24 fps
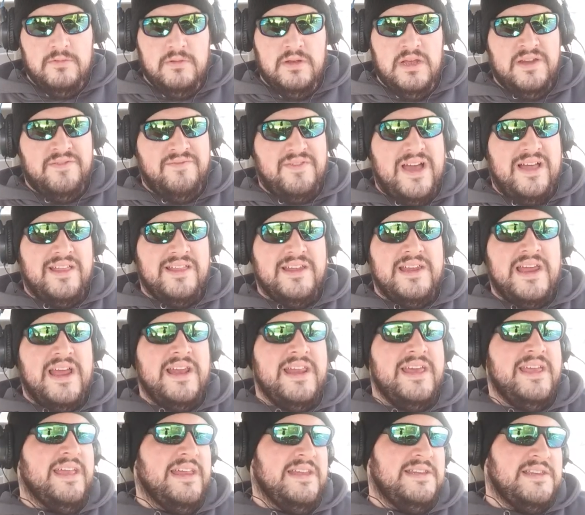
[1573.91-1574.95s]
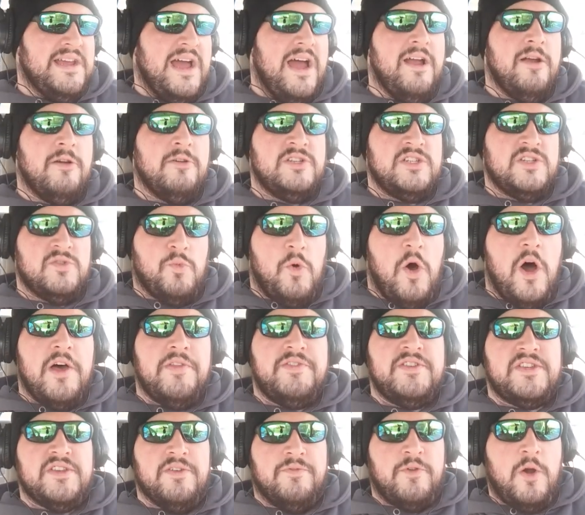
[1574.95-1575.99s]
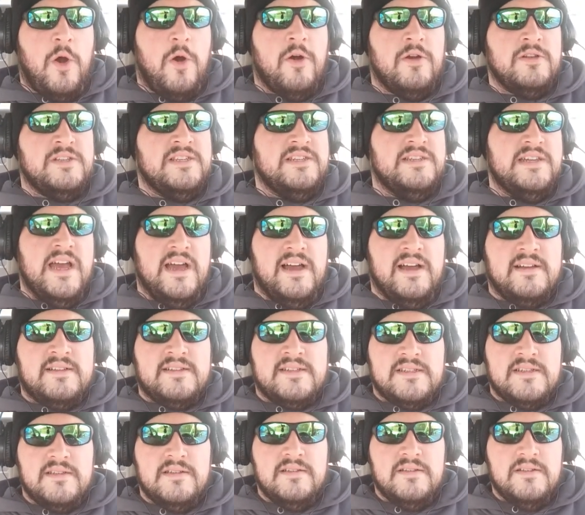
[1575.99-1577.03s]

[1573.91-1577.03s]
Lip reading: invalidating entire swaths of cards and decks.